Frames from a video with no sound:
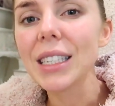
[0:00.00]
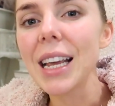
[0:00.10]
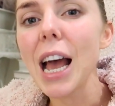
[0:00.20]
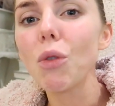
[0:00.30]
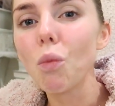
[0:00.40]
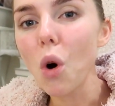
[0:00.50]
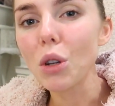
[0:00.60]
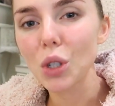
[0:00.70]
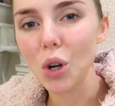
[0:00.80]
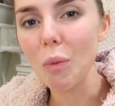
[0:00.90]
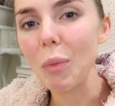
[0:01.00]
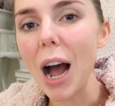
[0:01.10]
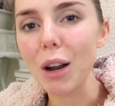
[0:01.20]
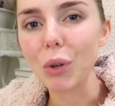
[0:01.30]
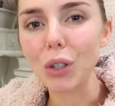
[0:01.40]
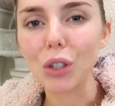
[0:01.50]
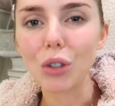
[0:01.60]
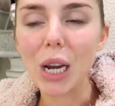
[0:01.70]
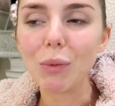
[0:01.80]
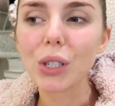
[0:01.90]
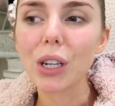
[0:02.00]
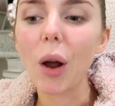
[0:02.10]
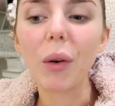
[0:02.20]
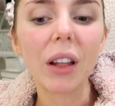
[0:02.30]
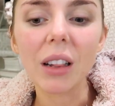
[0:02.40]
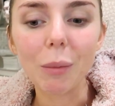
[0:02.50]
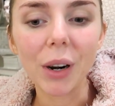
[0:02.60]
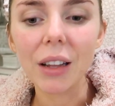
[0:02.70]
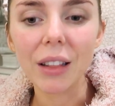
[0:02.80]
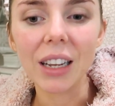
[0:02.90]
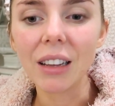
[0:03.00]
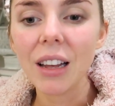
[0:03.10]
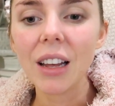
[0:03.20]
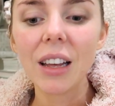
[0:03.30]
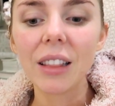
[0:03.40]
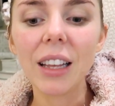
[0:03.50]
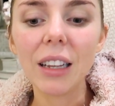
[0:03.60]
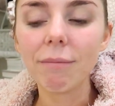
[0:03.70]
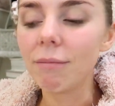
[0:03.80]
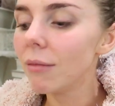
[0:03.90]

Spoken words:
to get one stop back because the train was slow. I think they